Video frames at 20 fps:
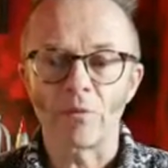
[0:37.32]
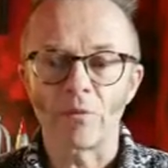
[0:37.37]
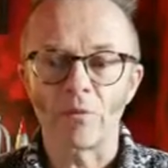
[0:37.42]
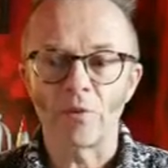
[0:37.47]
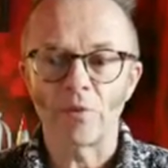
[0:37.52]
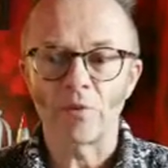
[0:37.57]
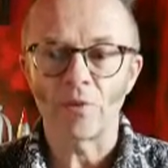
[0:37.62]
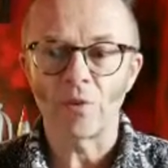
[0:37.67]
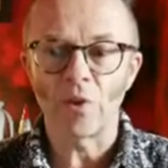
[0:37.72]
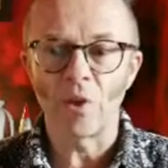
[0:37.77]

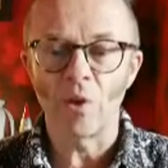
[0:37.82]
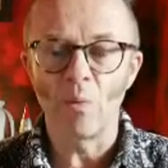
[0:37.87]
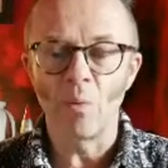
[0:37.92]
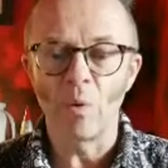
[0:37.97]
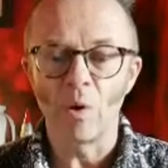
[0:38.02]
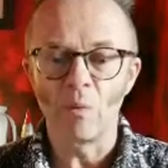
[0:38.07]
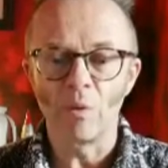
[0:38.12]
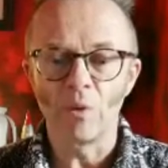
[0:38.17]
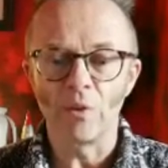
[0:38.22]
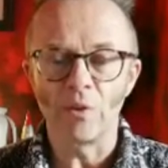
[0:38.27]
So
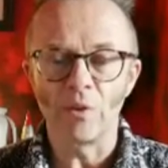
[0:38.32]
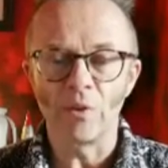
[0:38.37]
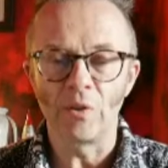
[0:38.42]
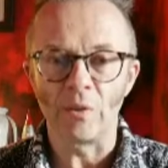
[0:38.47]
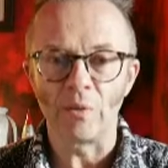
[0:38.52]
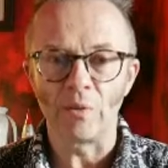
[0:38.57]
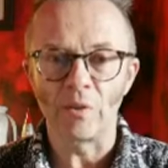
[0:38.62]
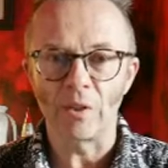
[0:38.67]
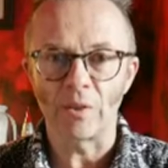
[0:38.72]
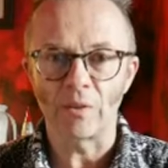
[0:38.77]
what I wanted to
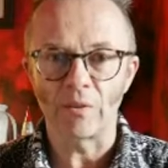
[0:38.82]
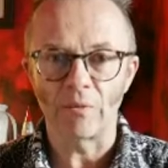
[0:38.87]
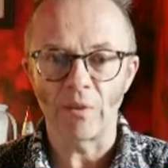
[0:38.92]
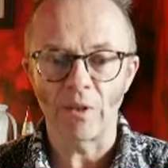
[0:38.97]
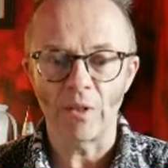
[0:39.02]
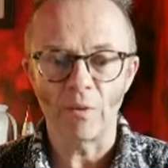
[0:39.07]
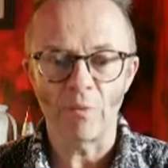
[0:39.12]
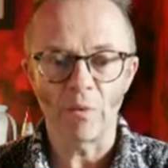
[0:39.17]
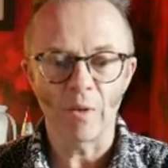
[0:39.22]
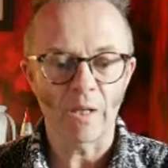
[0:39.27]
do is just
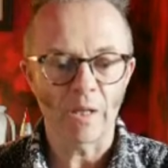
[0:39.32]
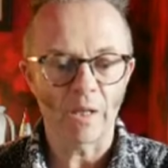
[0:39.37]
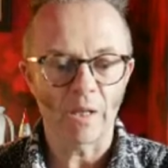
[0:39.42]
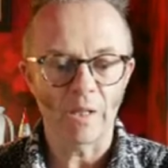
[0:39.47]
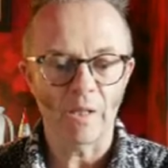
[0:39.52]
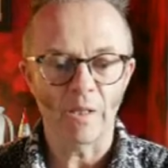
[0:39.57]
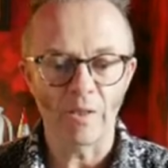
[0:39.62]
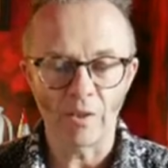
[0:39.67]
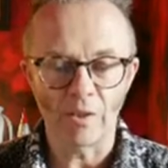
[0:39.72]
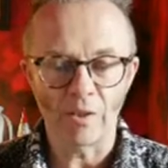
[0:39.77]
very
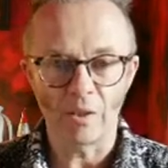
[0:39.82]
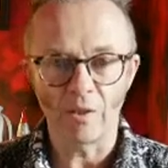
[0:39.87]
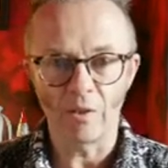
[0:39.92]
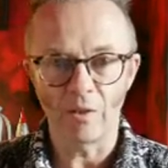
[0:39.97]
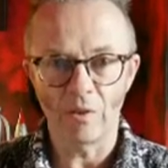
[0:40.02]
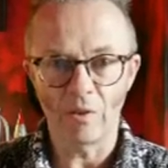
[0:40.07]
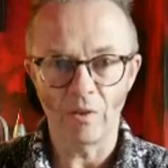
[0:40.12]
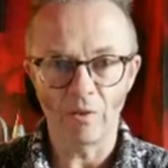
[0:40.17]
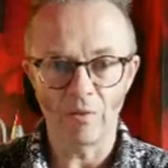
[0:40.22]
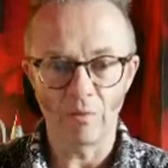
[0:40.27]
quickly show
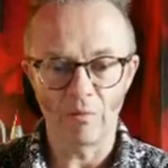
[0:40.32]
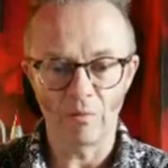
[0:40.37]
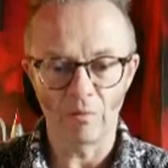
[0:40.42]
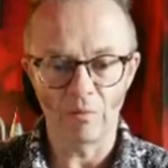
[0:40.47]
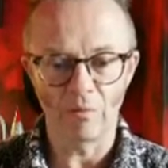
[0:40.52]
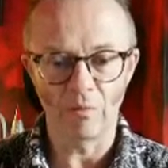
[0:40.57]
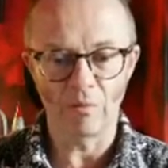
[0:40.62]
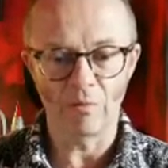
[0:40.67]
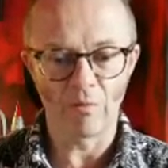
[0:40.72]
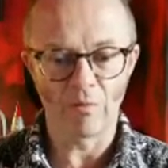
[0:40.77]

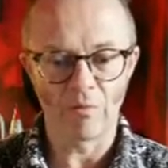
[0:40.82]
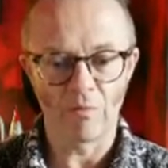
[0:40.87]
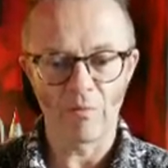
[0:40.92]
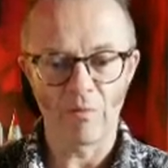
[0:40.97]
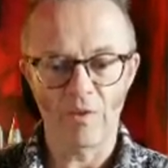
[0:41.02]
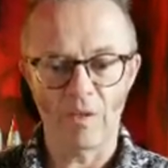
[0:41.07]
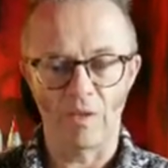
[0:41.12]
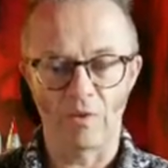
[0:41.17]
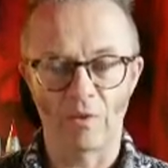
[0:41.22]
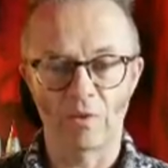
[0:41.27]
you
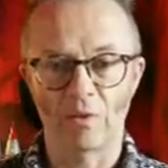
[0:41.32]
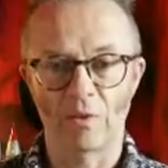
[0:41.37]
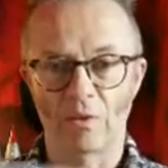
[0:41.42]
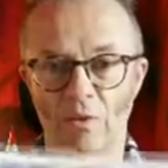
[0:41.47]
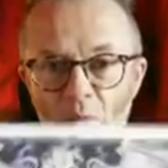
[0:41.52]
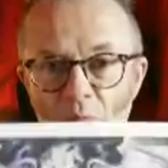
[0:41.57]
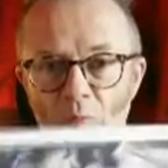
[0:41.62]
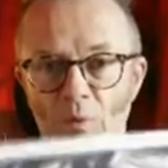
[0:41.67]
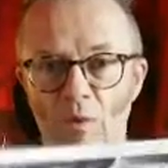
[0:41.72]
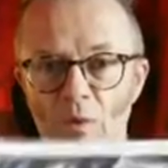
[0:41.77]

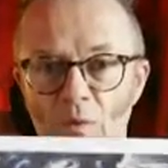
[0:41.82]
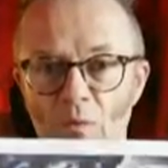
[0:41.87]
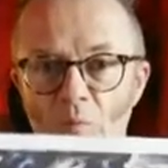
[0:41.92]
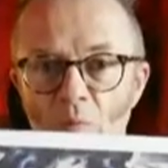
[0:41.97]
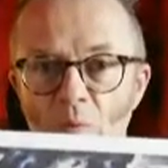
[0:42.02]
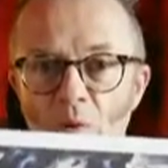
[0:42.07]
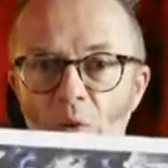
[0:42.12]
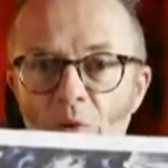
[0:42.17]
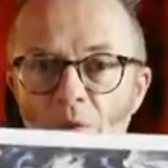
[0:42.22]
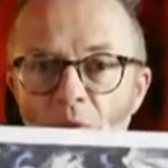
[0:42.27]
this, which
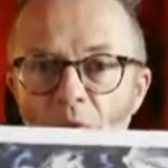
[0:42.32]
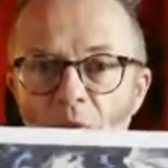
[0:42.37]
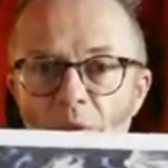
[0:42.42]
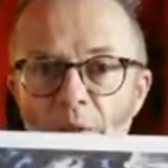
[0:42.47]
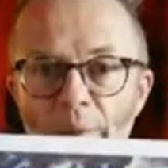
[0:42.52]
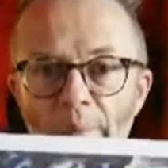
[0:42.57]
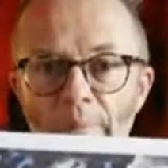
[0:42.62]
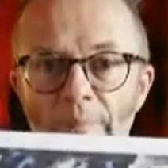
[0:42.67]
was